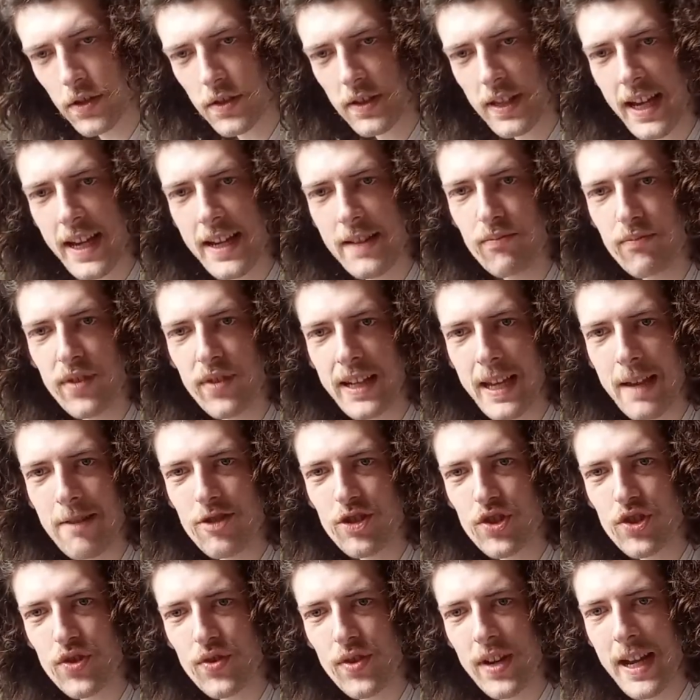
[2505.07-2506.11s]
can bring it
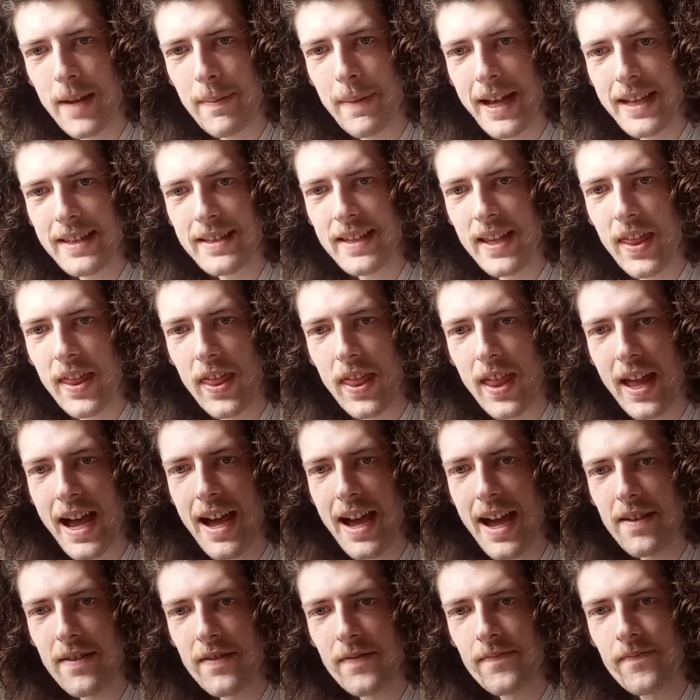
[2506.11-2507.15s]
straight back to
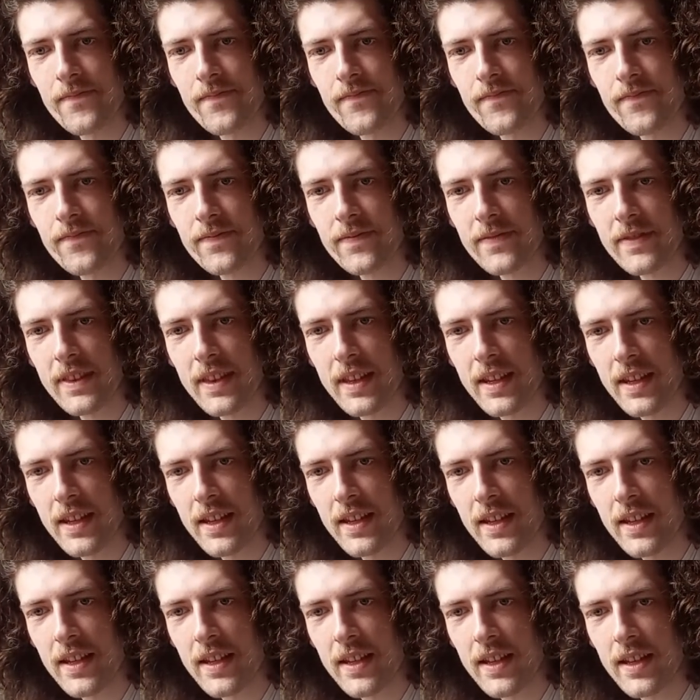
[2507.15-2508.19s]

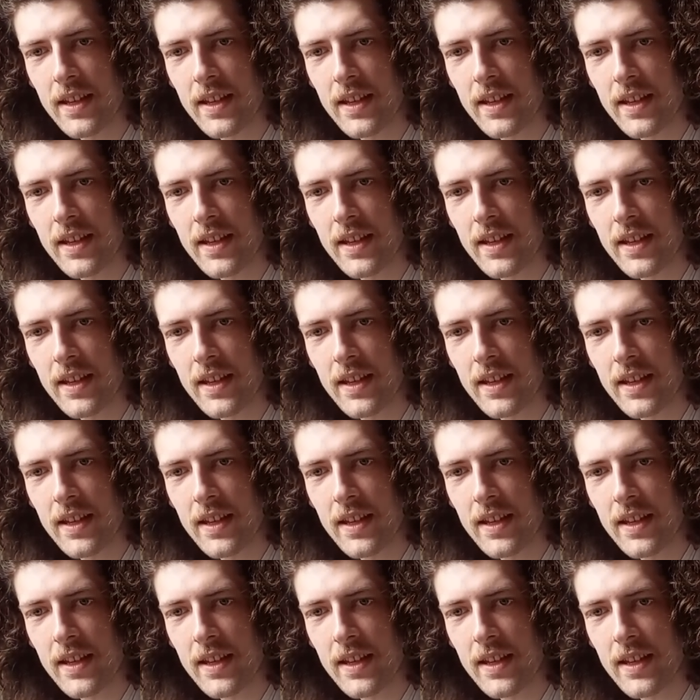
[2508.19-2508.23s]
that.